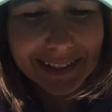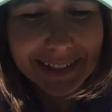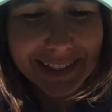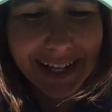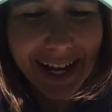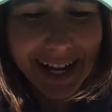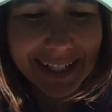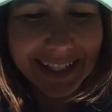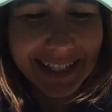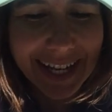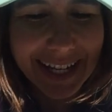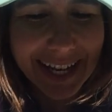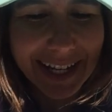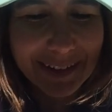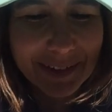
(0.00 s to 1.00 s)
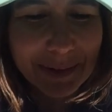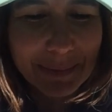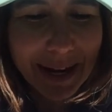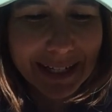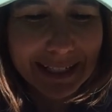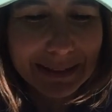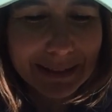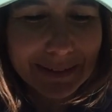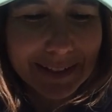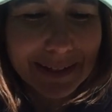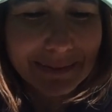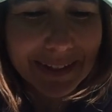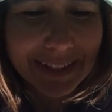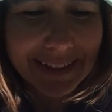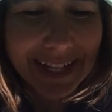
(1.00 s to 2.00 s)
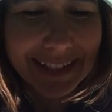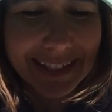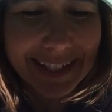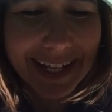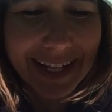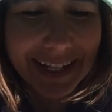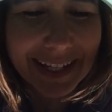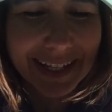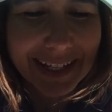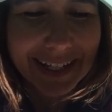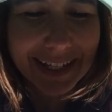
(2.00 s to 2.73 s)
dots, and that kind of reminds me of something that's like